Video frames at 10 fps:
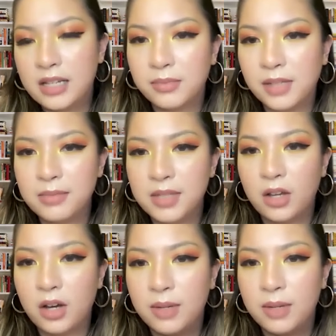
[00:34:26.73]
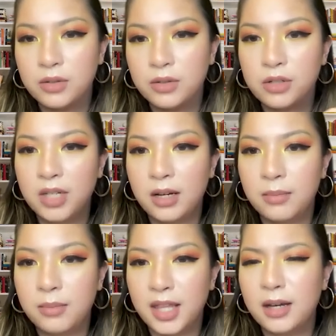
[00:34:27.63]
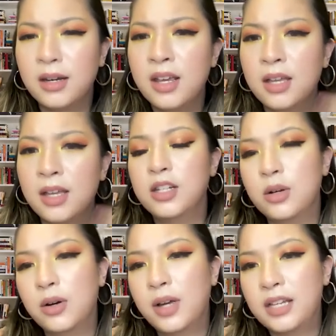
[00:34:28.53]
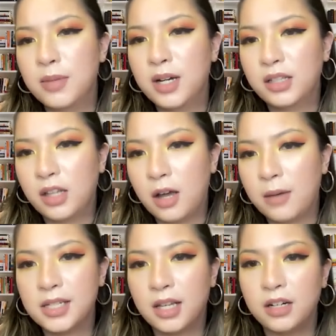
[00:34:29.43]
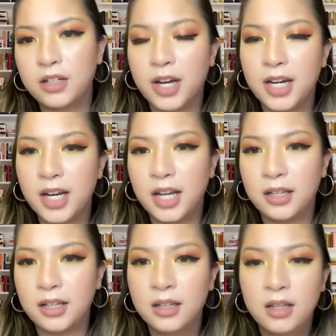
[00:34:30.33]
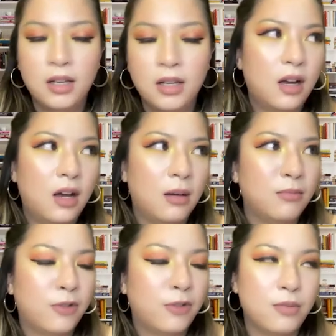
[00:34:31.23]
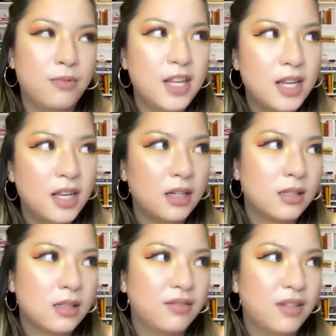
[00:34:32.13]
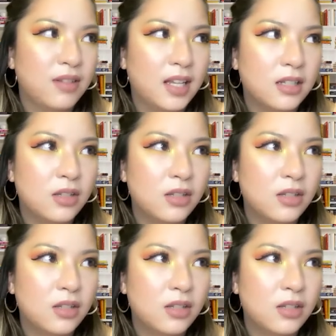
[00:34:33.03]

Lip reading: Sometimes they talk about social media, but then they showcase mga topics that are trending for the week and stuff like that.